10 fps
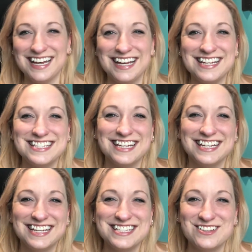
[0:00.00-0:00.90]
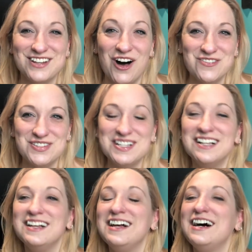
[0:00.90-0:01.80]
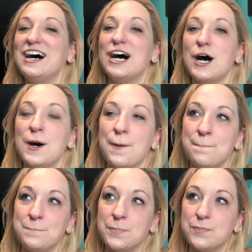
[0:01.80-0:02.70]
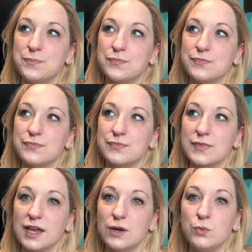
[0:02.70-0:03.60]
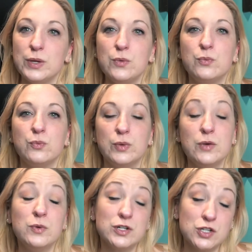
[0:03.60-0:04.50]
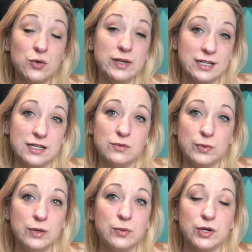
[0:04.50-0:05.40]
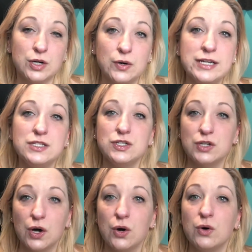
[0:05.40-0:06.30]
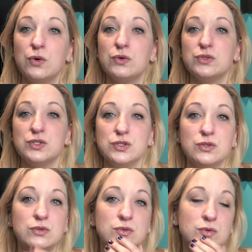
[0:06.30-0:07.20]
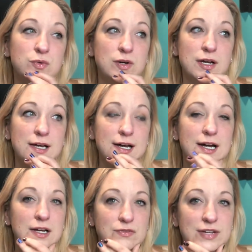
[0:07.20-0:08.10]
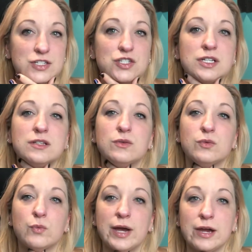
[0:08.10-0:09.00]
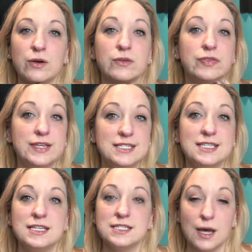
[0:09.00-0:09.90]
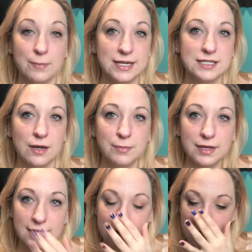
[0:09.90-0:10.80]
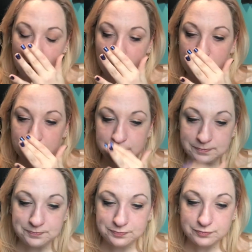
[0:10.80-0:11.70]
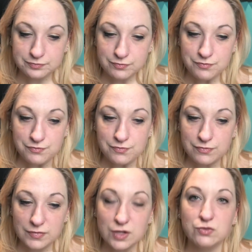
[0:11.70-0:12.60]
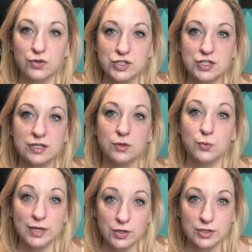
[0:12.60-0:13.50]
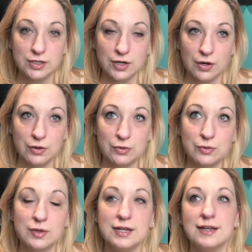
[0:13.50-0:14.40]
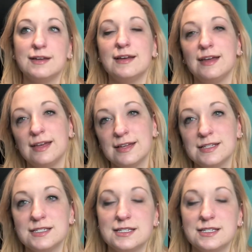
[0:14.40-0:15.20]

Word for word: as a, as a novel. Um, we we were doing it. We were going to go to a convention where these things got picked up. Um, unfortunately, we couldn't go, and